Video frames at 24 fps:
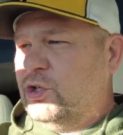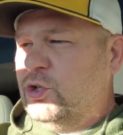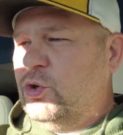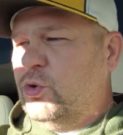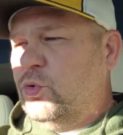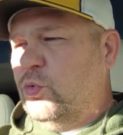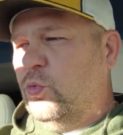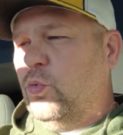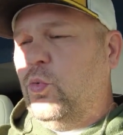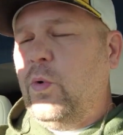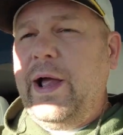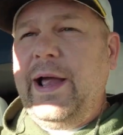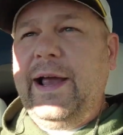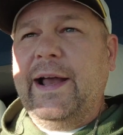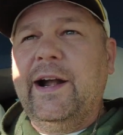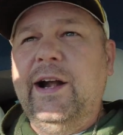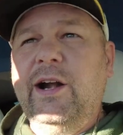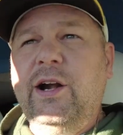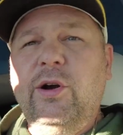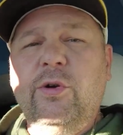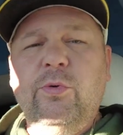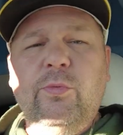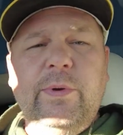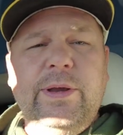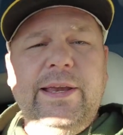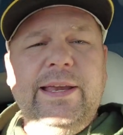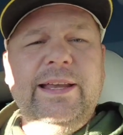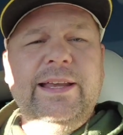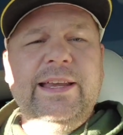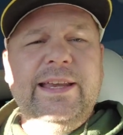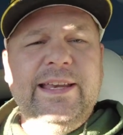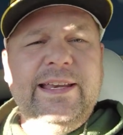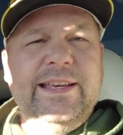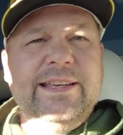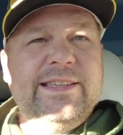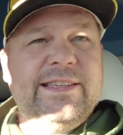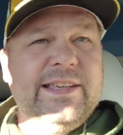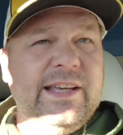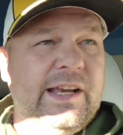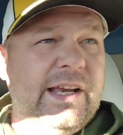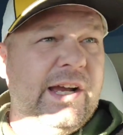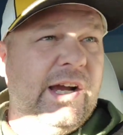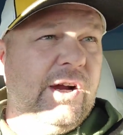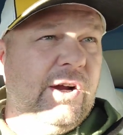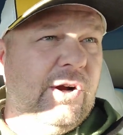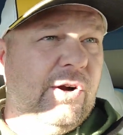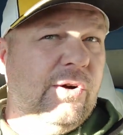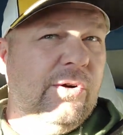where we need to
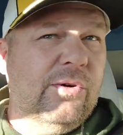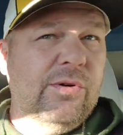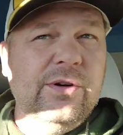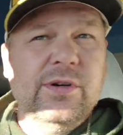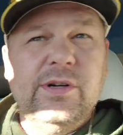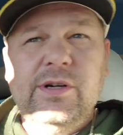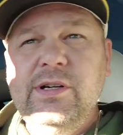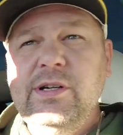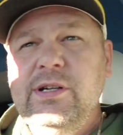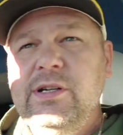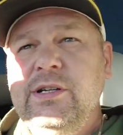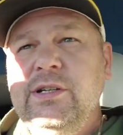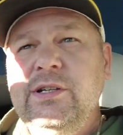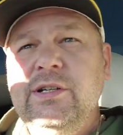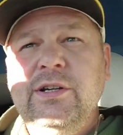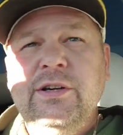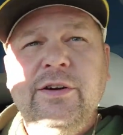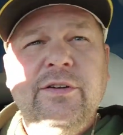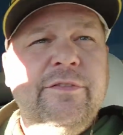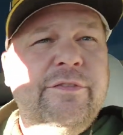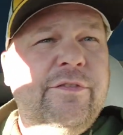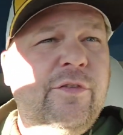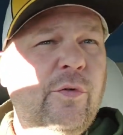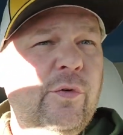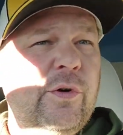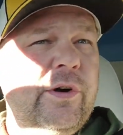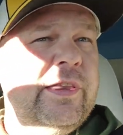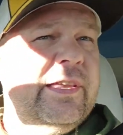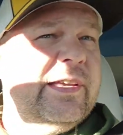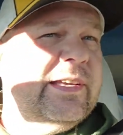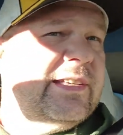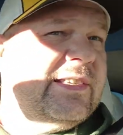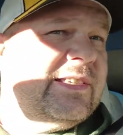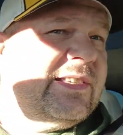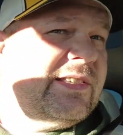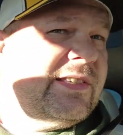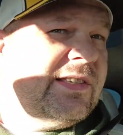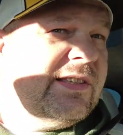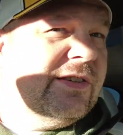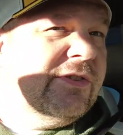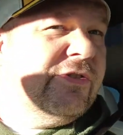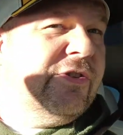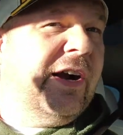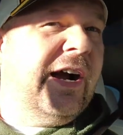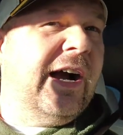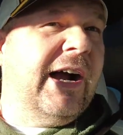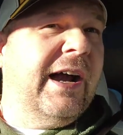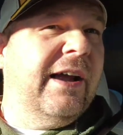go for this
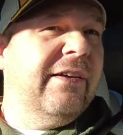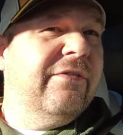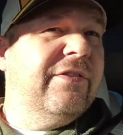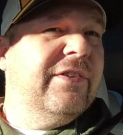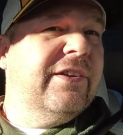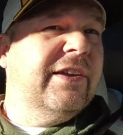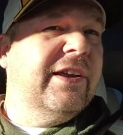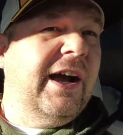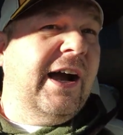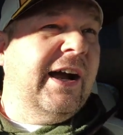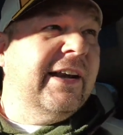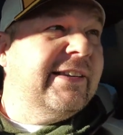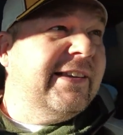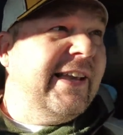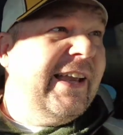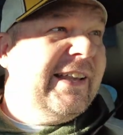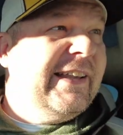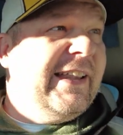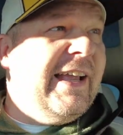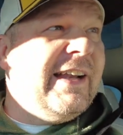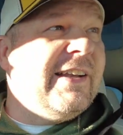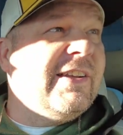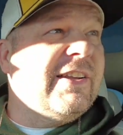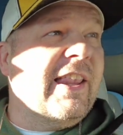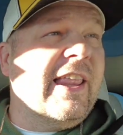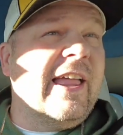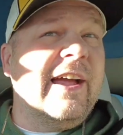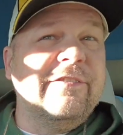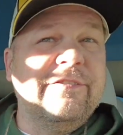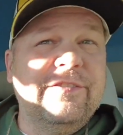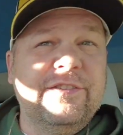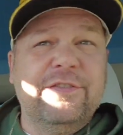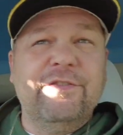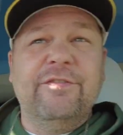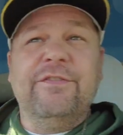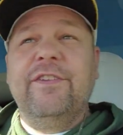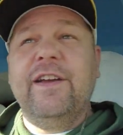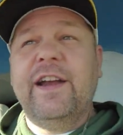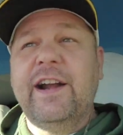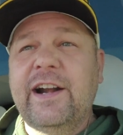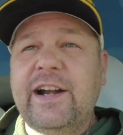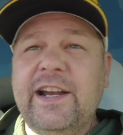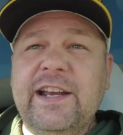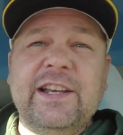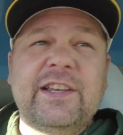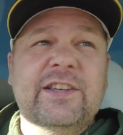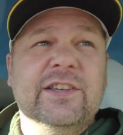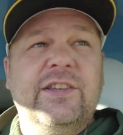drive. I take that left
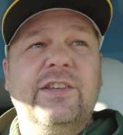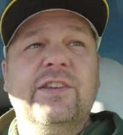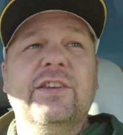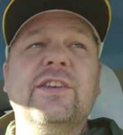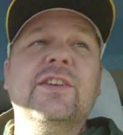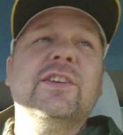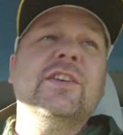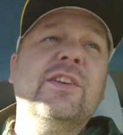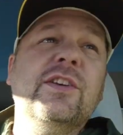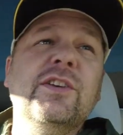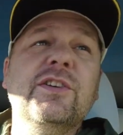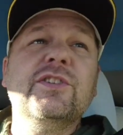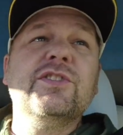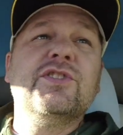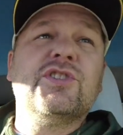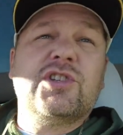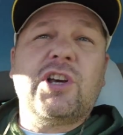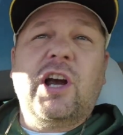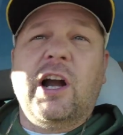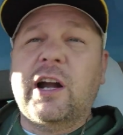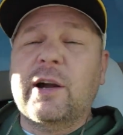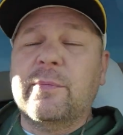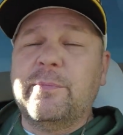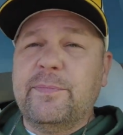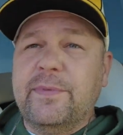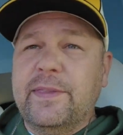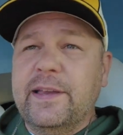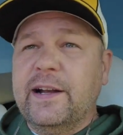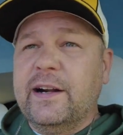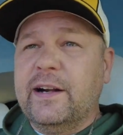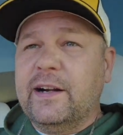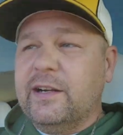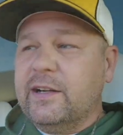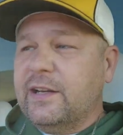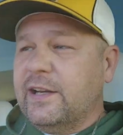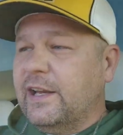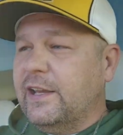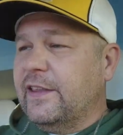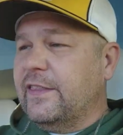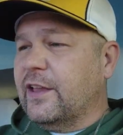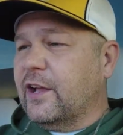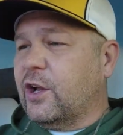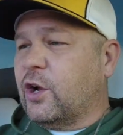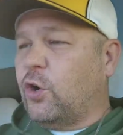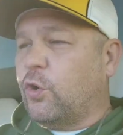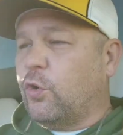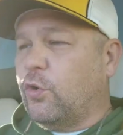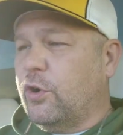very sharp there in the
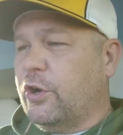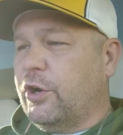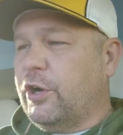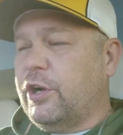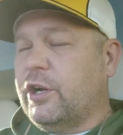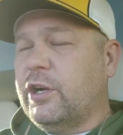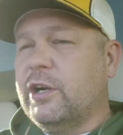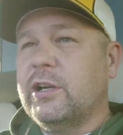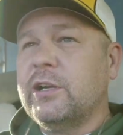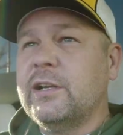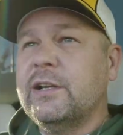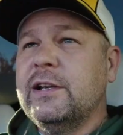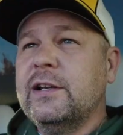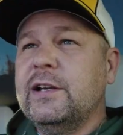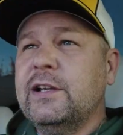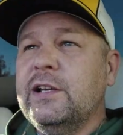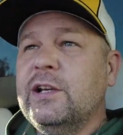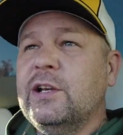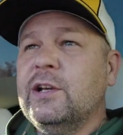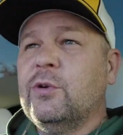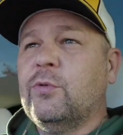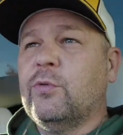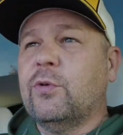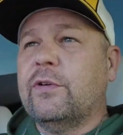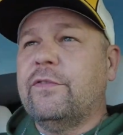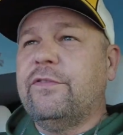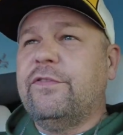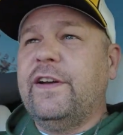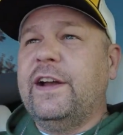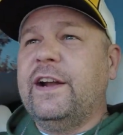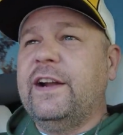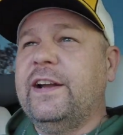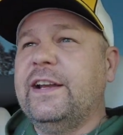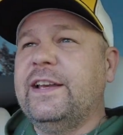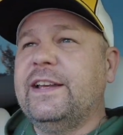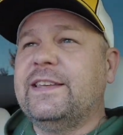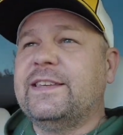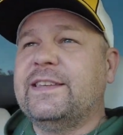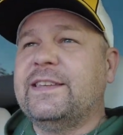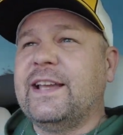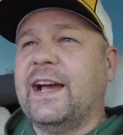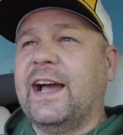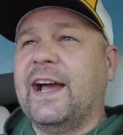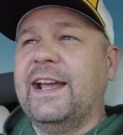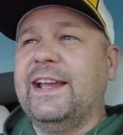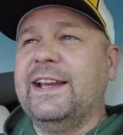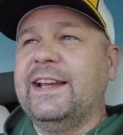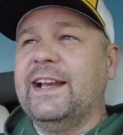corner. We're very
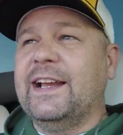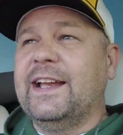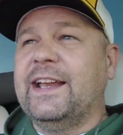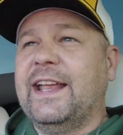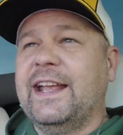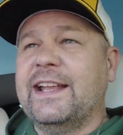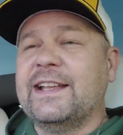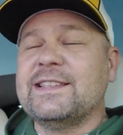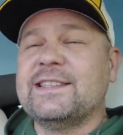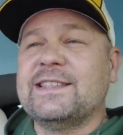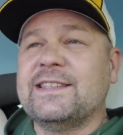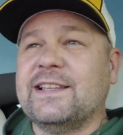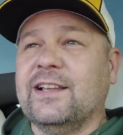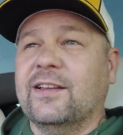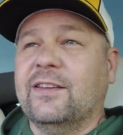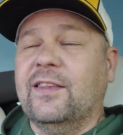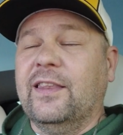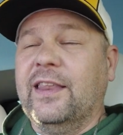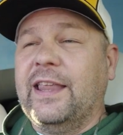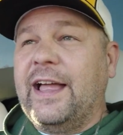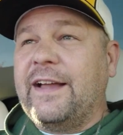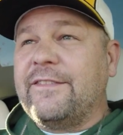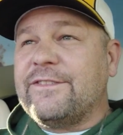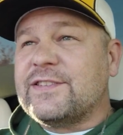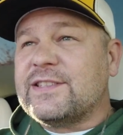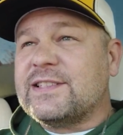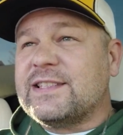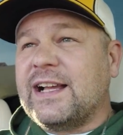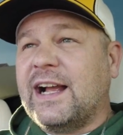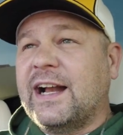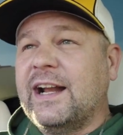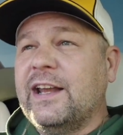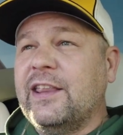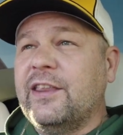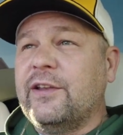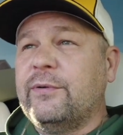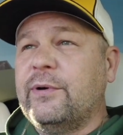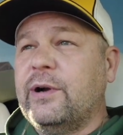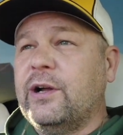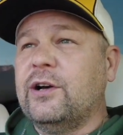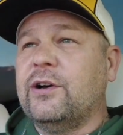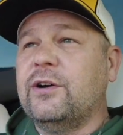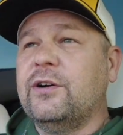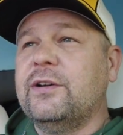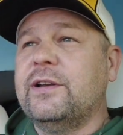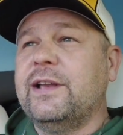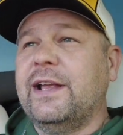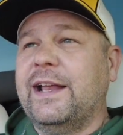tight against the left side of the
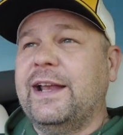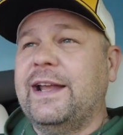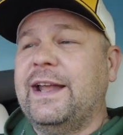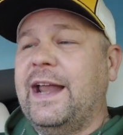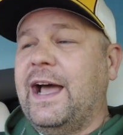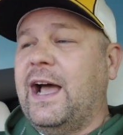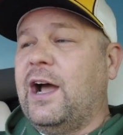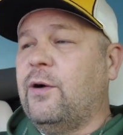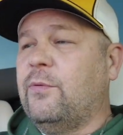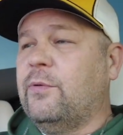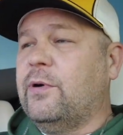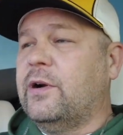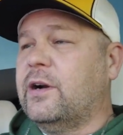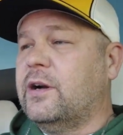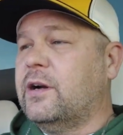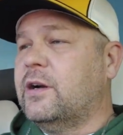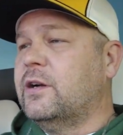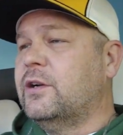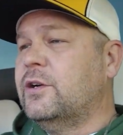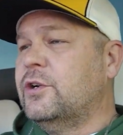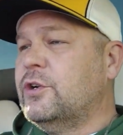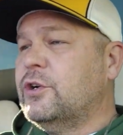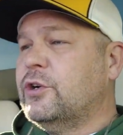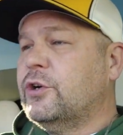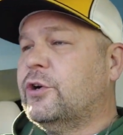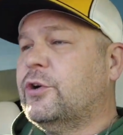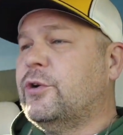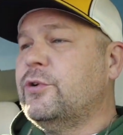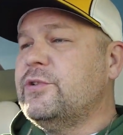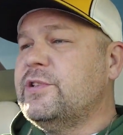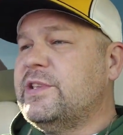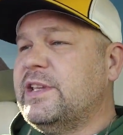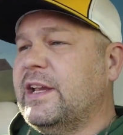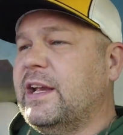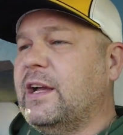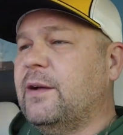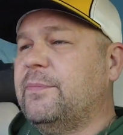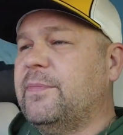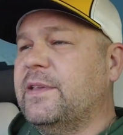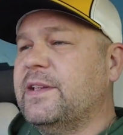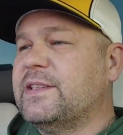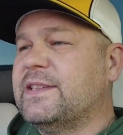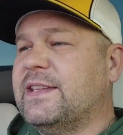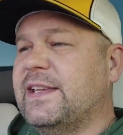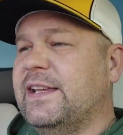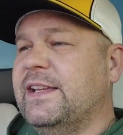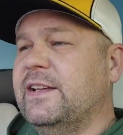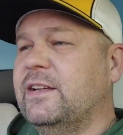road, and now we're cruising up
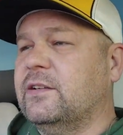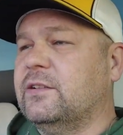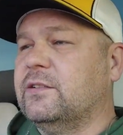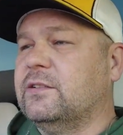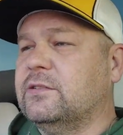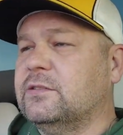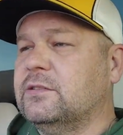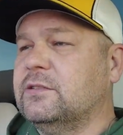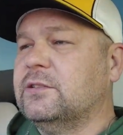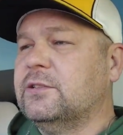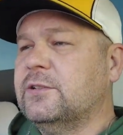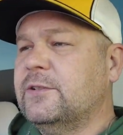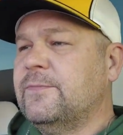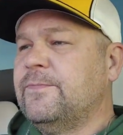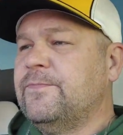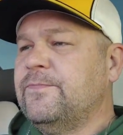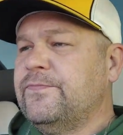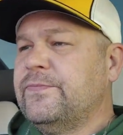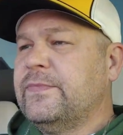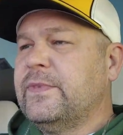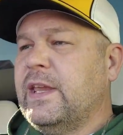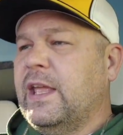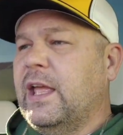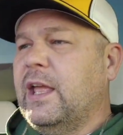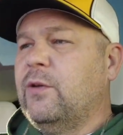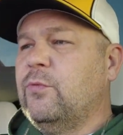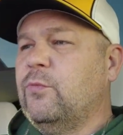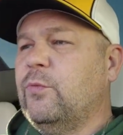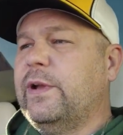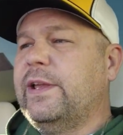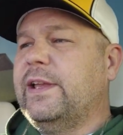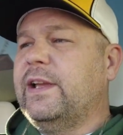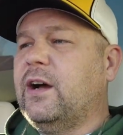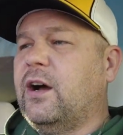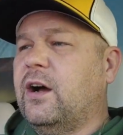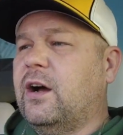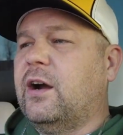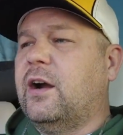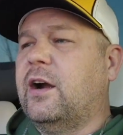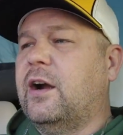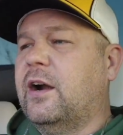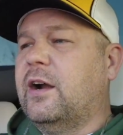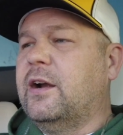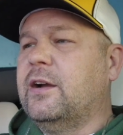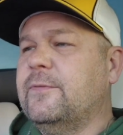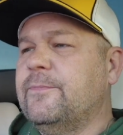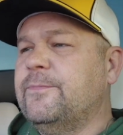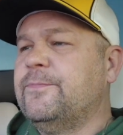this hill, and we are